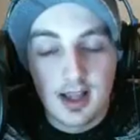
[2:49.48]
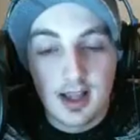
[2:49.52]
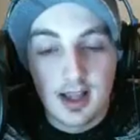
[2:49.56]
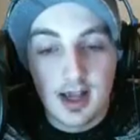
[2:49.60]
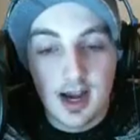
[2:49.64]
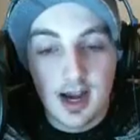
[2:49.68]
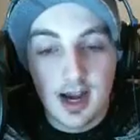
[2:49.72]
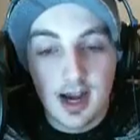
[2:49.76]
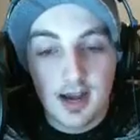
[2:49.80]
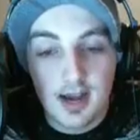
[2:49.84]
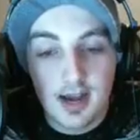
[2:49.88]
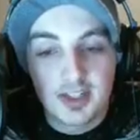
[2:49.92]

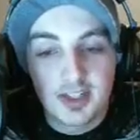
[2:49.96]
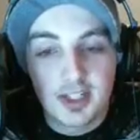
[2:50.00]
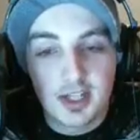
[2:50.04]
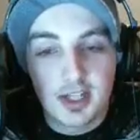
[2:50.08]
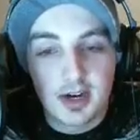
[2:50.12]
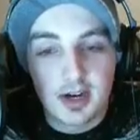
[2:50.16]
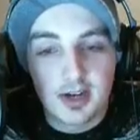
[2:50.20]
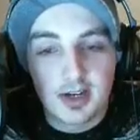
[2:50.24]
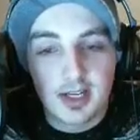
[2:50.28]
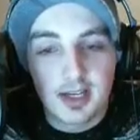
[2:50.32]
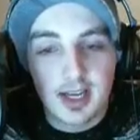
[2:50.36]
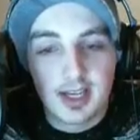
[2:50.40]
I'm
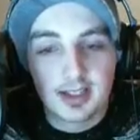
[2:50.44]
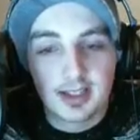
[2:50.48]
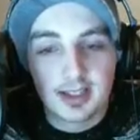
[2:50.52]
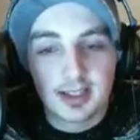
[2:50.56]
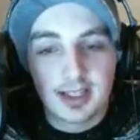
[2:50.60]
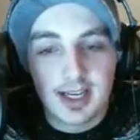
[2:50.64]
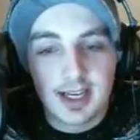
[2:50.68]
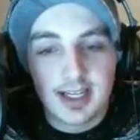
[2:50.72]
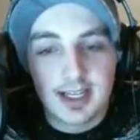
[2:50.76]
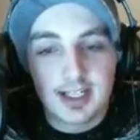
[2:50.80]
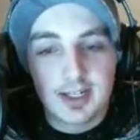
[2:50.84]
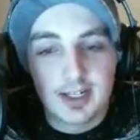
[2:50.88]
stuck in the
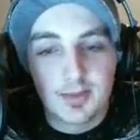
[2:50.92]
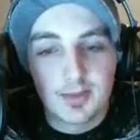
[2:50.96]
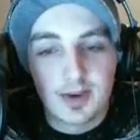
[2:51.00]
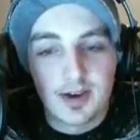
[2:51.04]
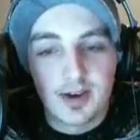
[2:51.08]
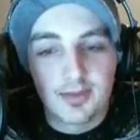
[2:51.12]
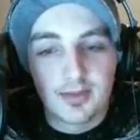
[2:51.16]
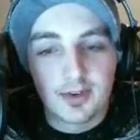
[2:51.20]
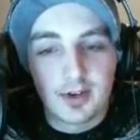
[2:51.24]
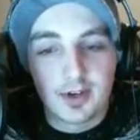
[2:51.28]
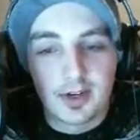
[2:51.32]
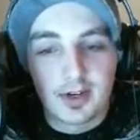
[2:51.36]
Lazy
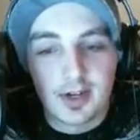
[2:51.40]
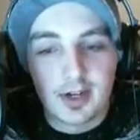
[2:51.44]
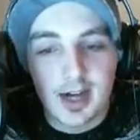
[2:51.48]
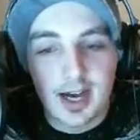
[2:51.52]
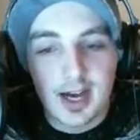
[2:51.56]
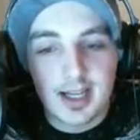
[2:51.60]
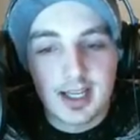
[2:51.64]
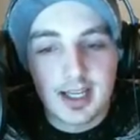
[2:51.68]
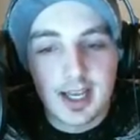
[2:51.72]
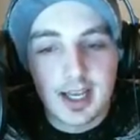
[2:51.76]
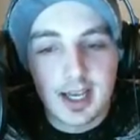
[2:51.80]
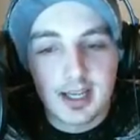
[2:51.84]
River. I
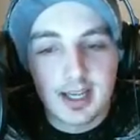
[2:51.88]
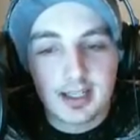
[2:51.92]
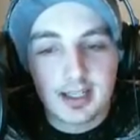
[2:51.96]
can't